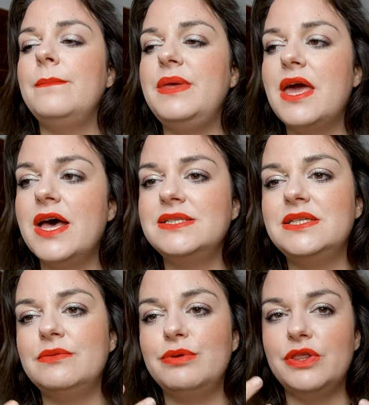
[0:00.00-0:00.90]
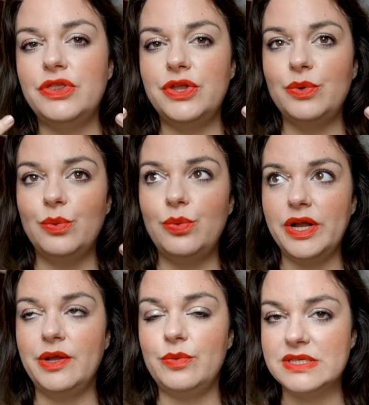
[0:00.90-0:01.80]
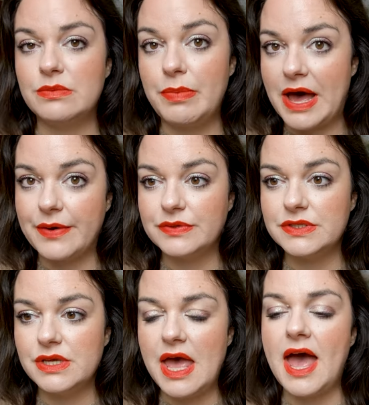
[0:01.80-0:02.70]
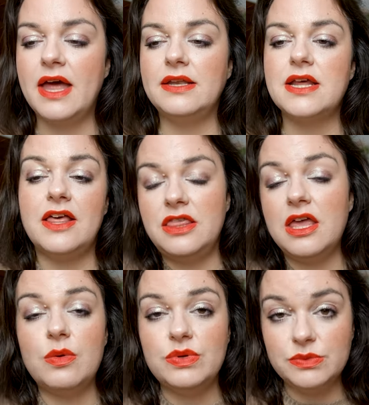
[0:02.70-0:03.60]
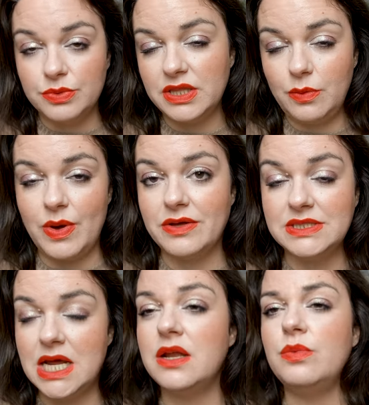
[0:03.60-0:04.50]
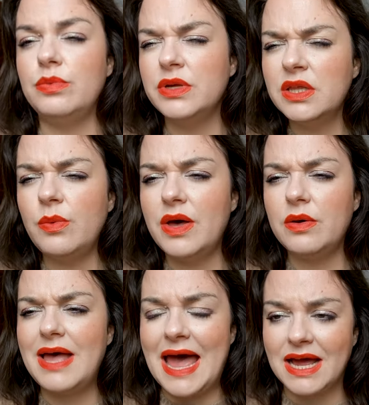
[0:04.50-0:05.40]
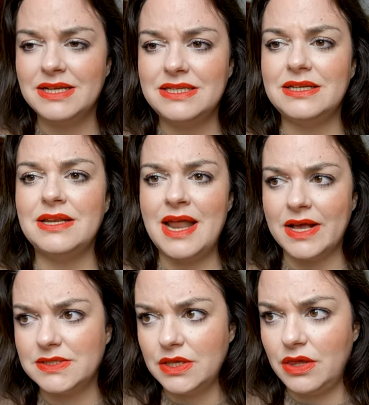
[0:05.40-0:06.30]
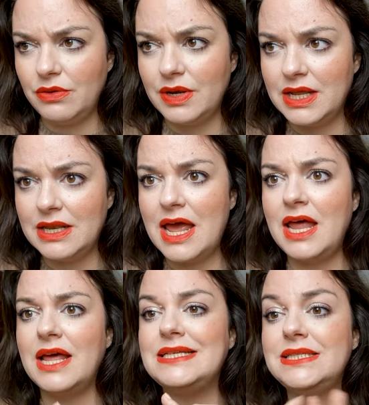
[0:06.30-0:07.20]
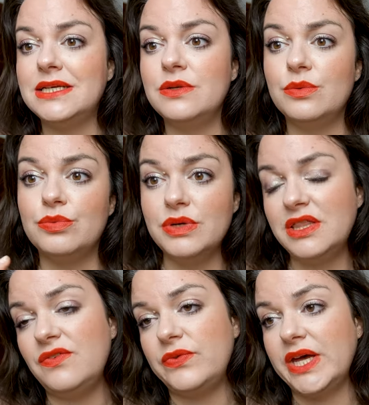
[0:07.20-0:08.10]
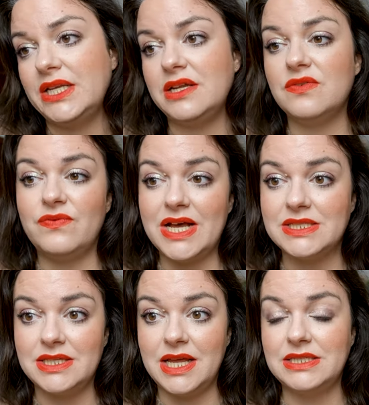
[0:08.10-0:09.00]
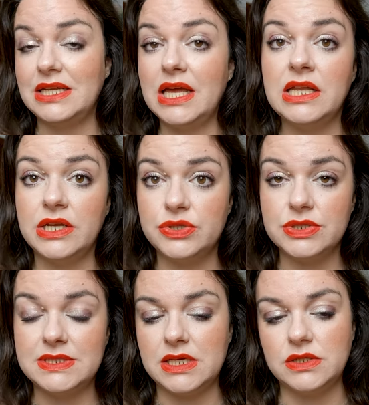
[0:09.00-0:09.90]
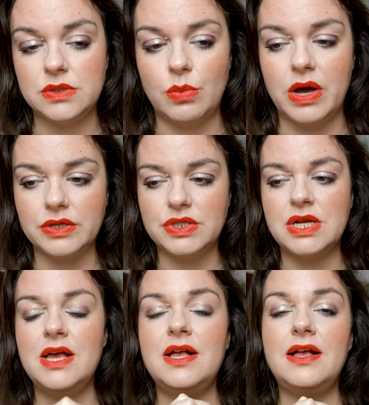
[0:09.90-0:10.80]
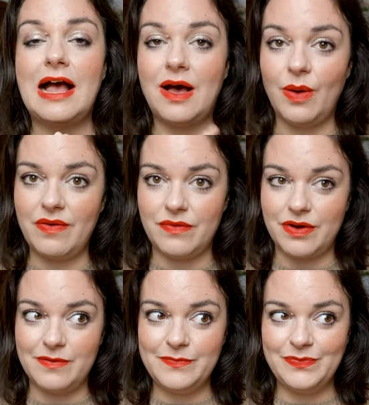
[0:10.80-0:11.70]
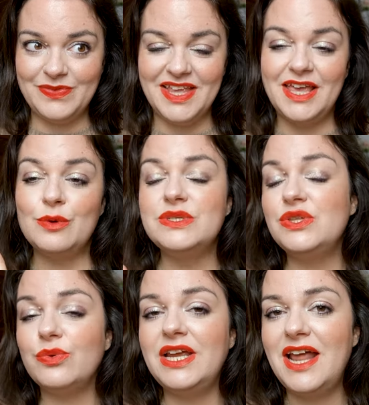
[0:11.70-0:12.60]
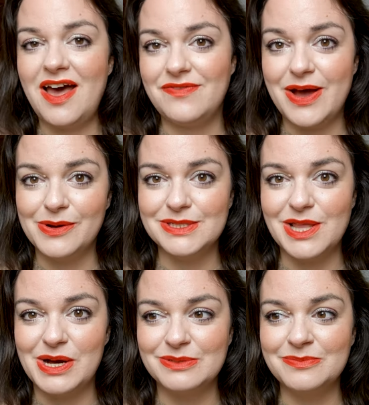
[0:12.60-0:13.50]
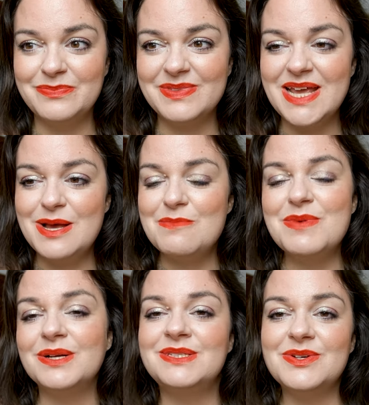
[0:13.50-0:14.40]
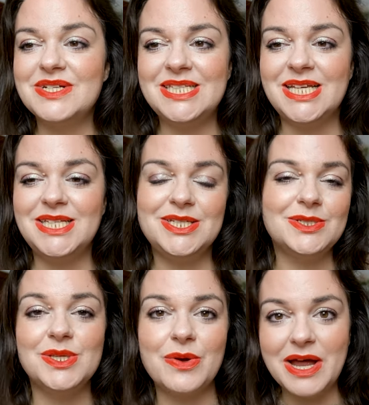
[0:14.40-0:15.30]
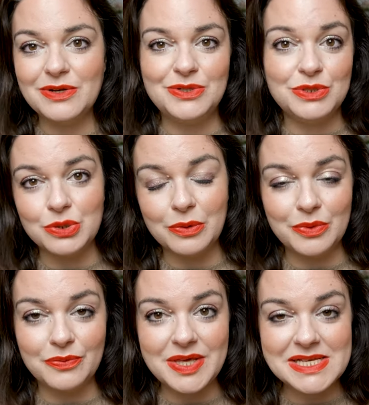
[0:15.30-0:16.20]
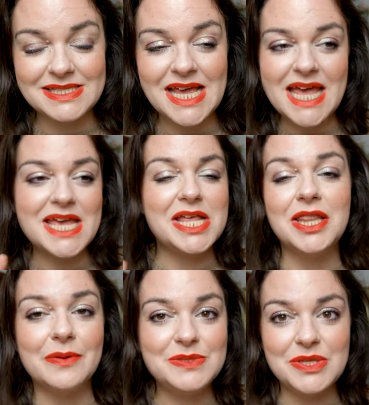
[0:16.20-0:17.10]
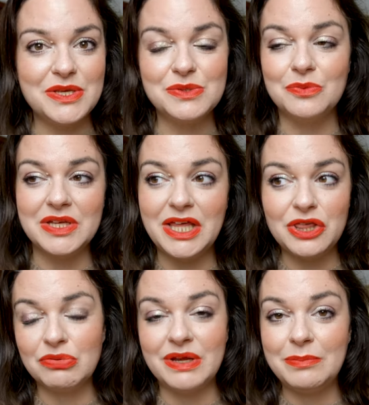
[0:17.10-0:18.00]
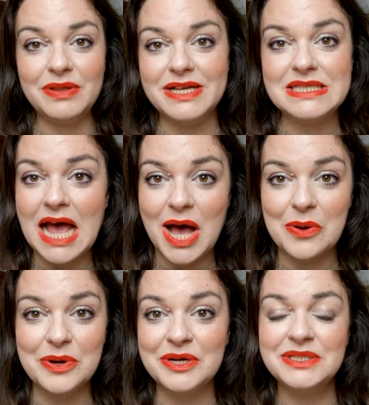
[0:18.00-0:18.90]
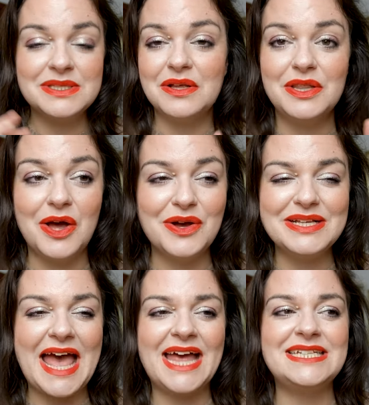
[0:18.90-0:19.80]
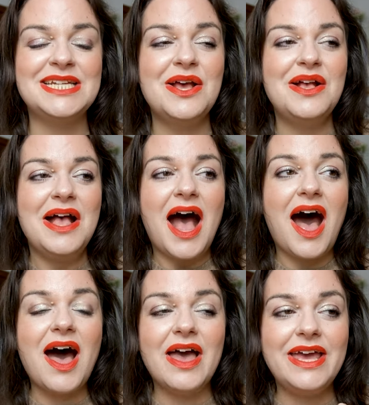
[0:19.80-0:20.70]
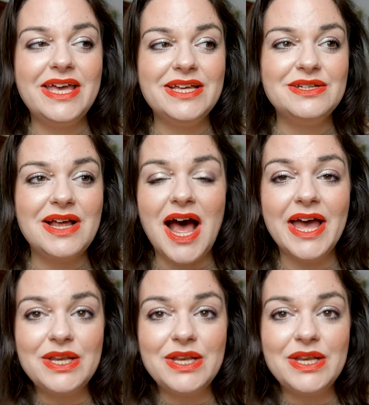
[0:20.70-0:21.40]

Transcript: because of the what it was about. And I think it was really well done, really well acted and executed, and I did really find it fascinating and interesting to watch. However, it was three and a half hours long. Martin Scorsese doesn't know how to do short movies. He loves these really three plus hours long, and I I